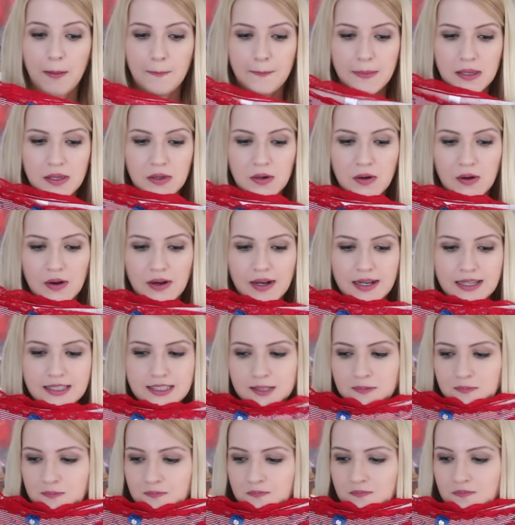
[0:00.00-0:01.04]
Because
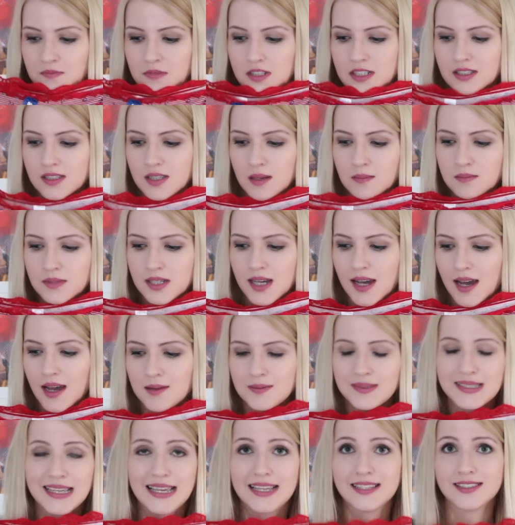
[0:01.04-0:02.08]

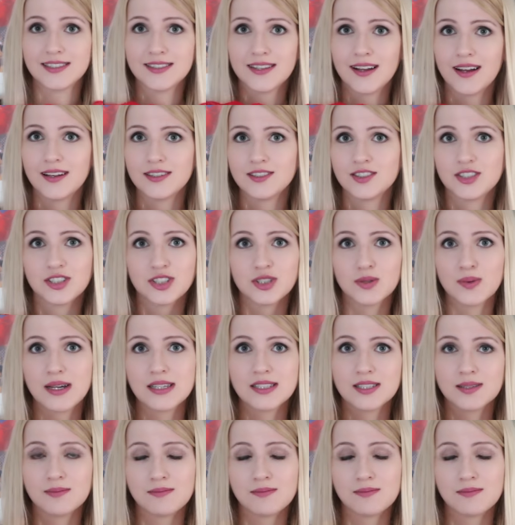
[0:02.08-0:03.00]
sometimes it's nice just to wear